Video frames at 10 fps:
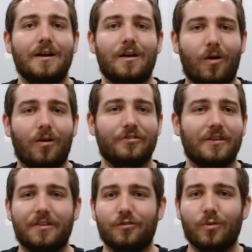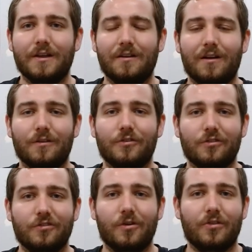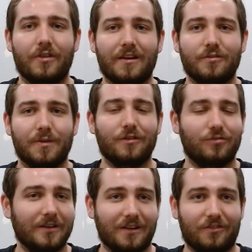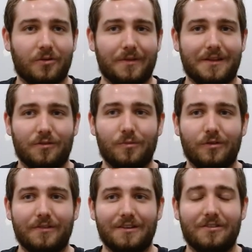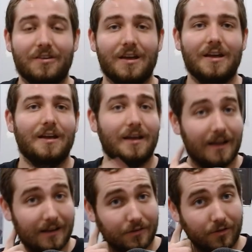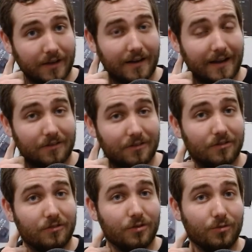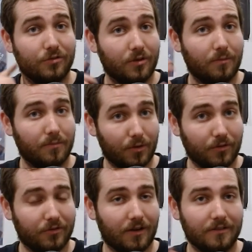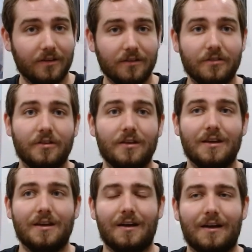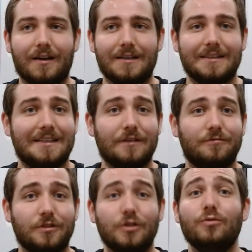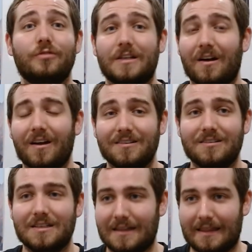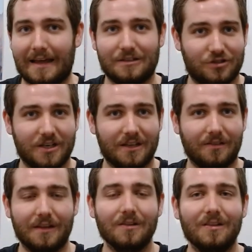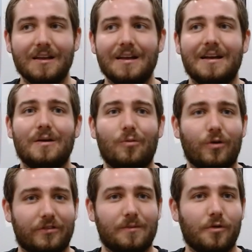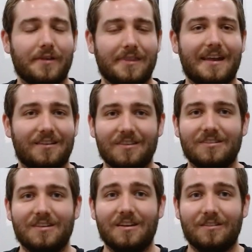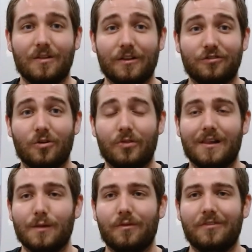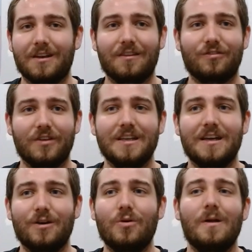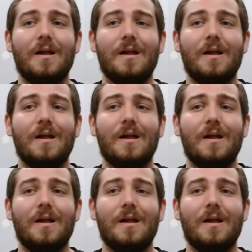offset the $20 or so that I spent renting some of these movies. And you'll get access to some bonus content. Uh, if you forgot that Chicken Little was a movie that existed until I showed the clip of it in this video,